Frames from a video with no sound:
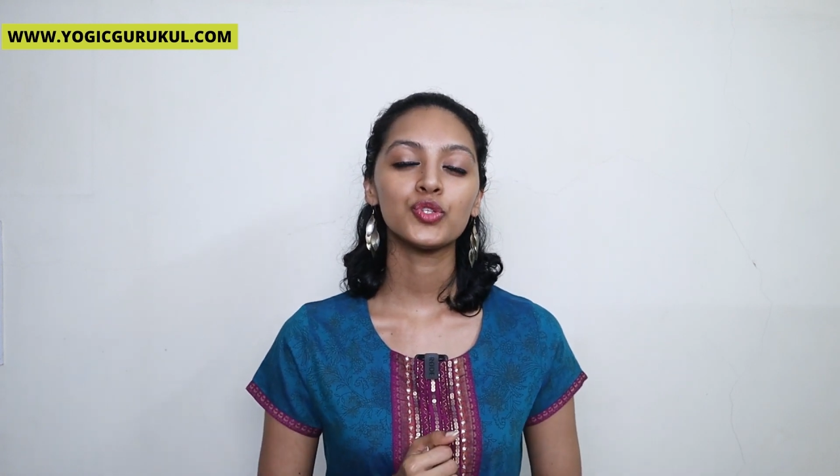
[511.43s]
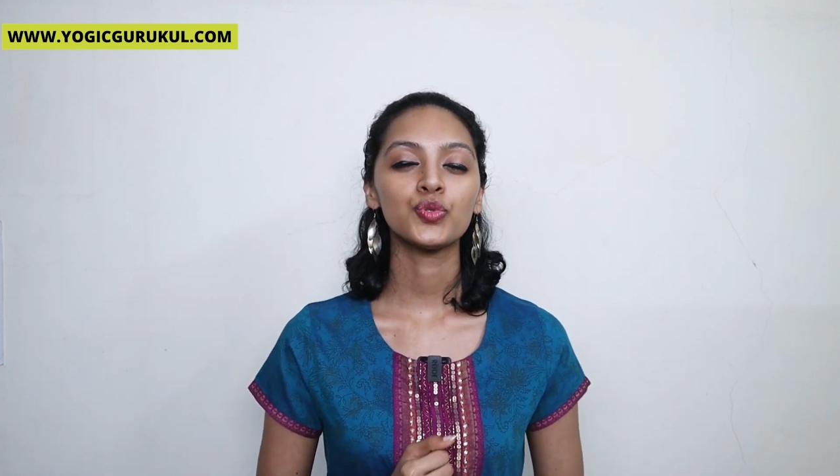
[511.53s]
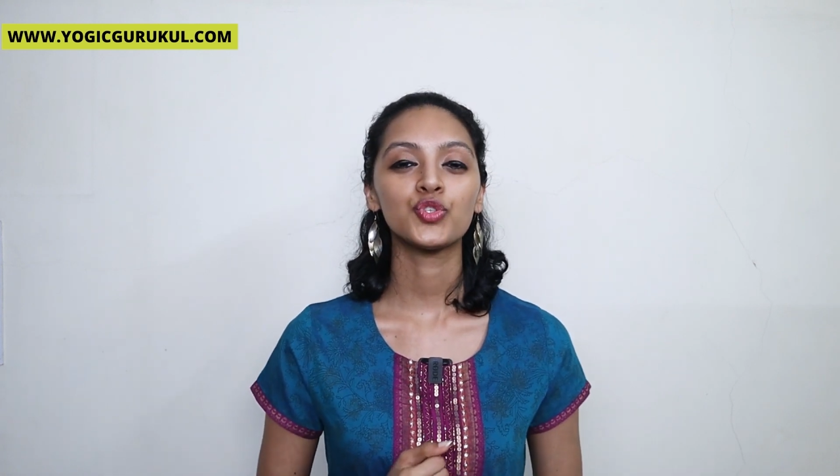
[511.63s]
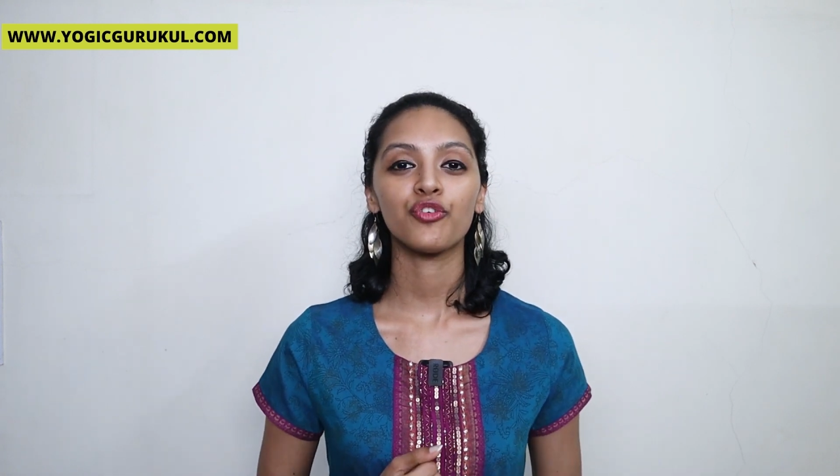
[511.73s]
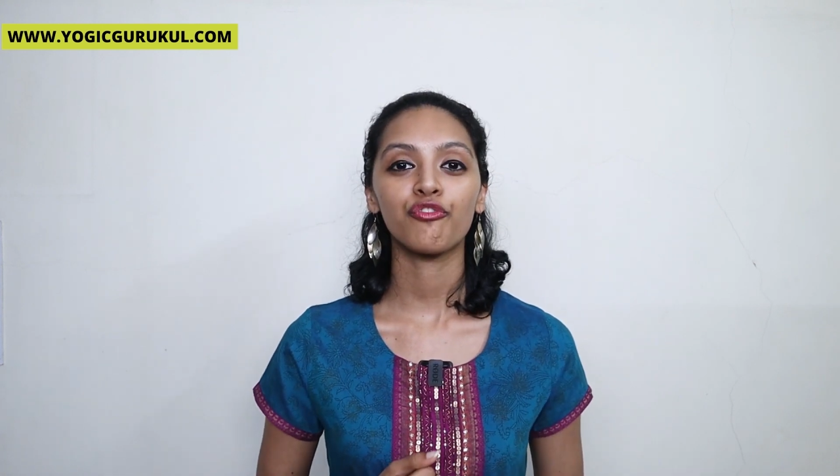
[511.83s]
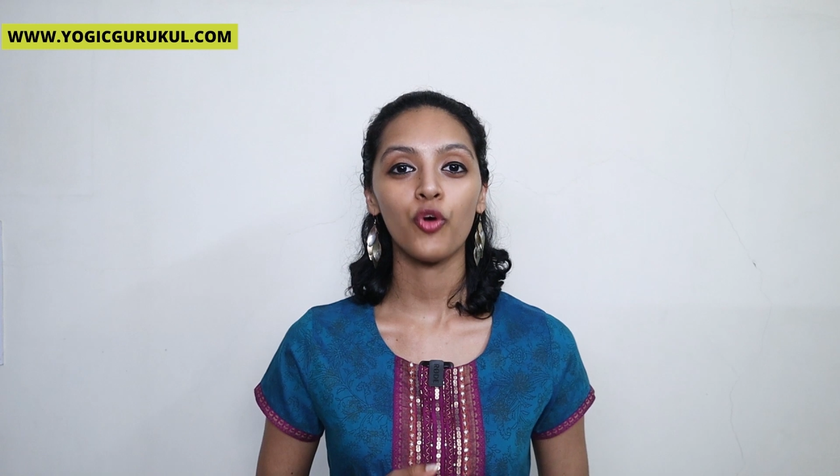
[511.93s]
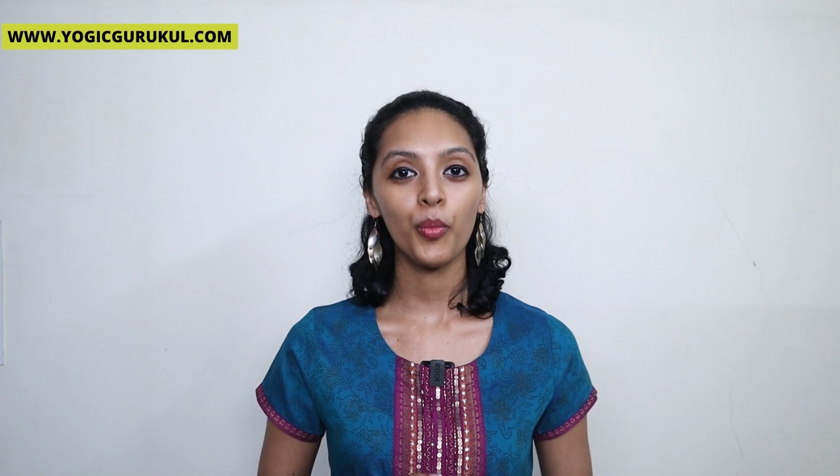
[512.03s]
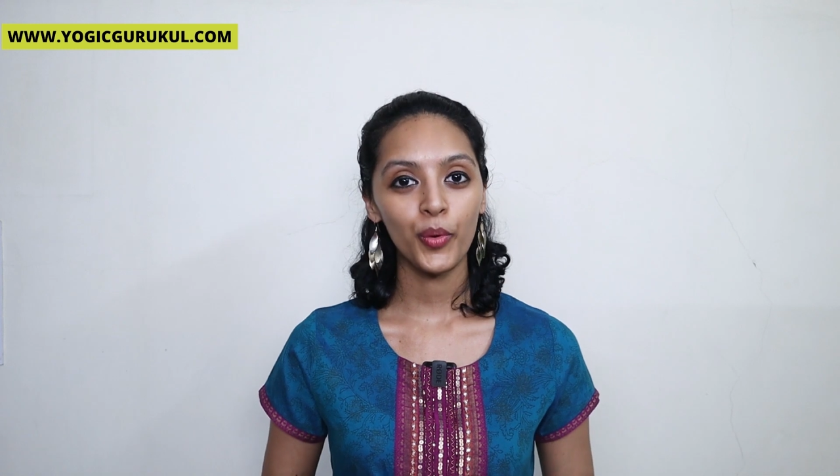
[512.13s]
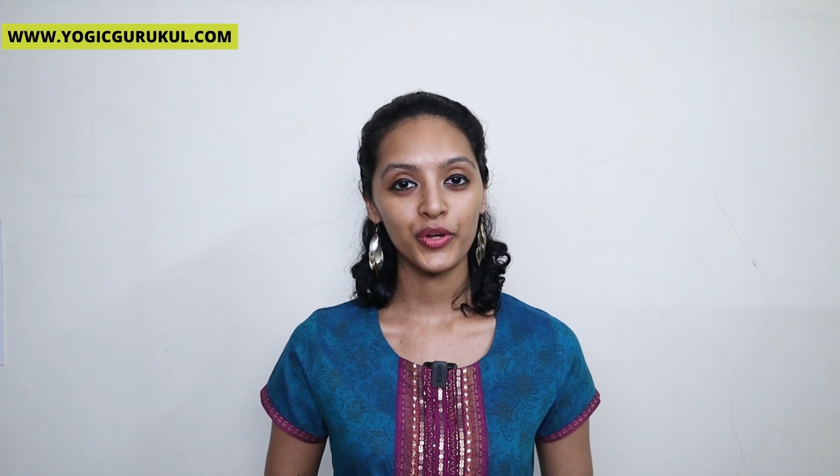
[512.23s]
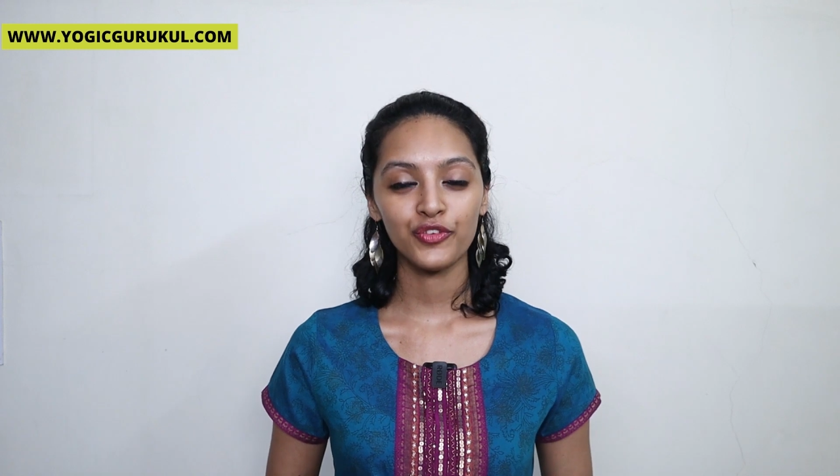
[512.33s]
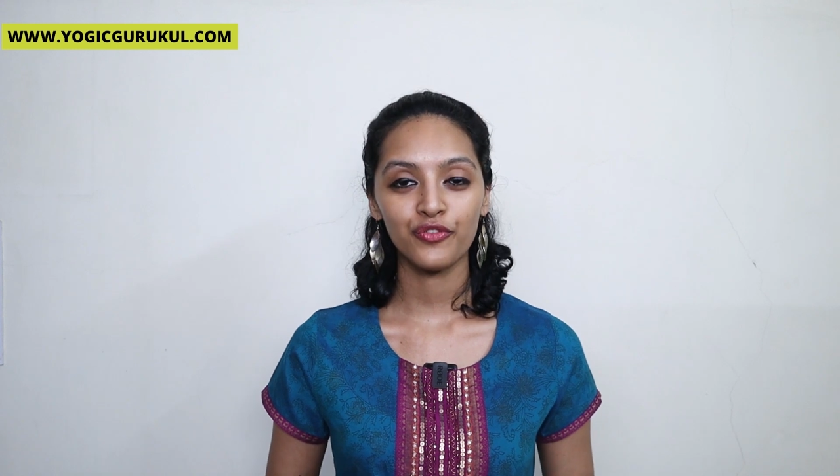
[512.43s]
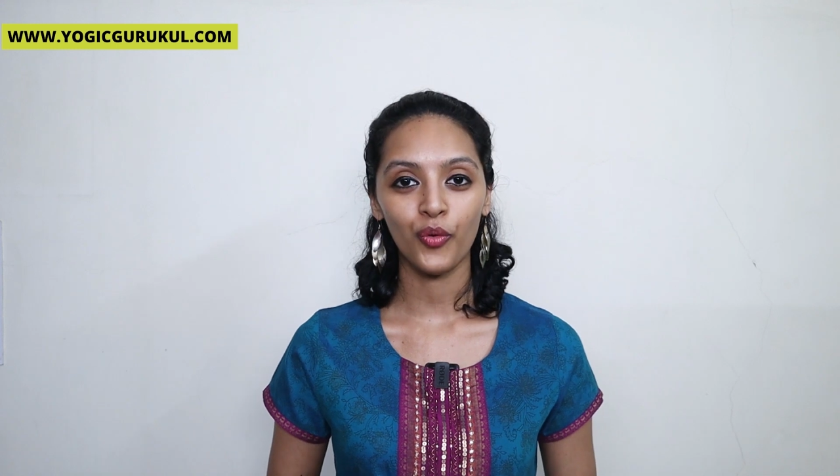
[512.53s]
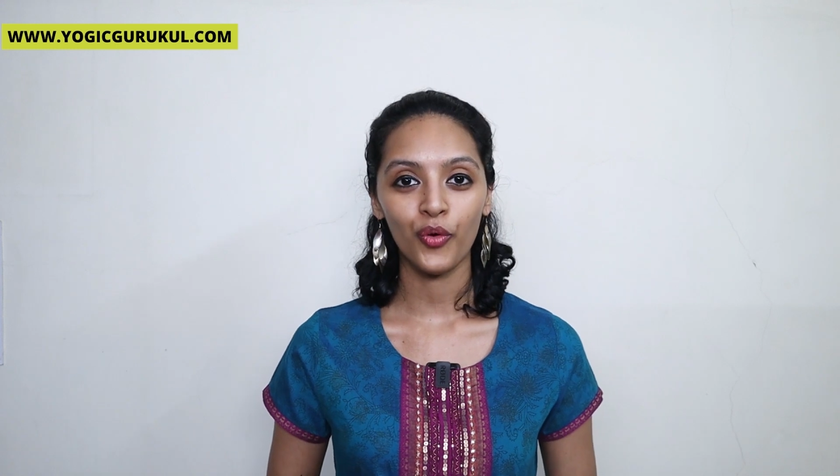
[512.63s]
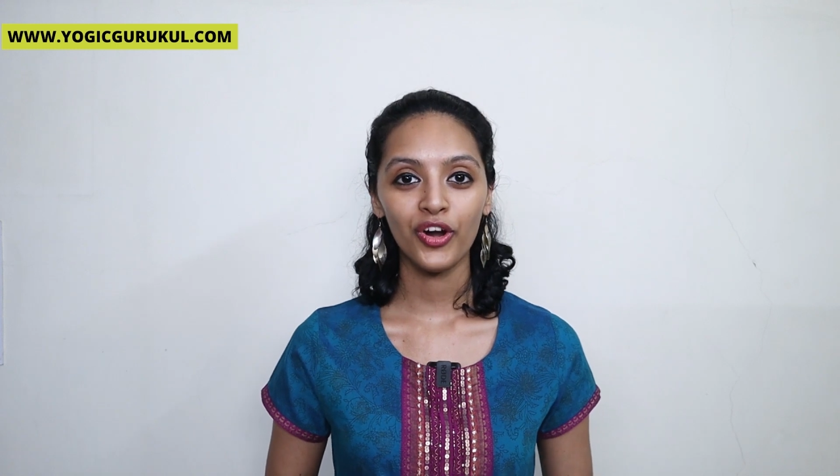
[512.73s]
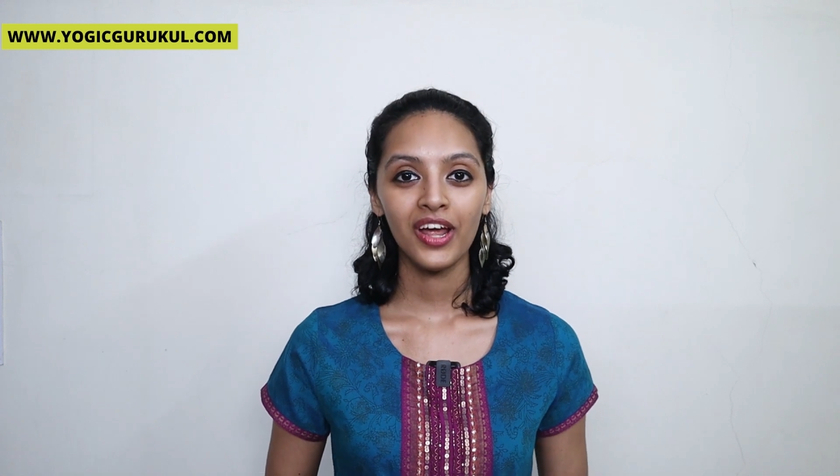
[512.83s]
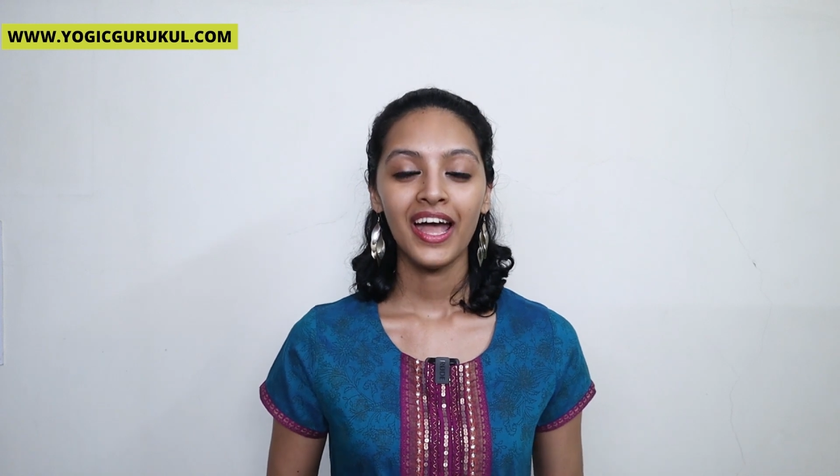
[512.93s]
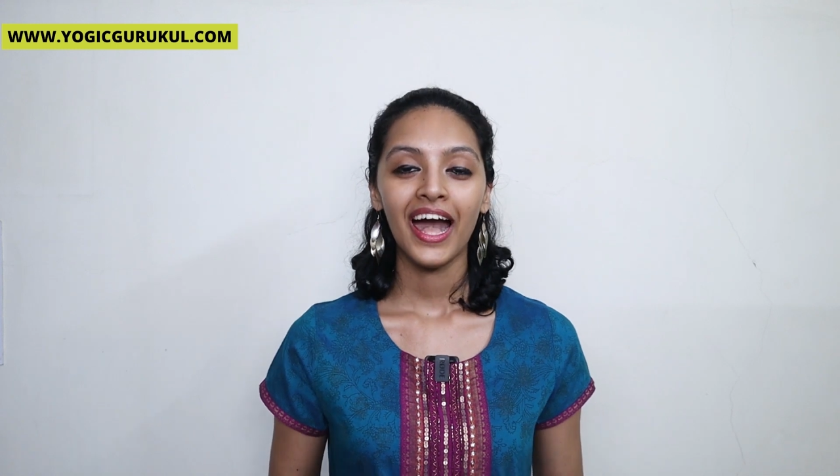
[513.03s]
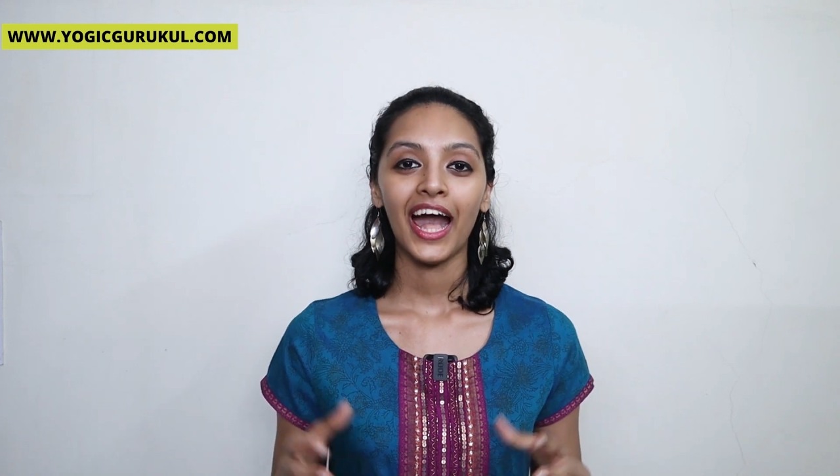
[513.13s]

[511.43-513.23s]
Sutra 4.4.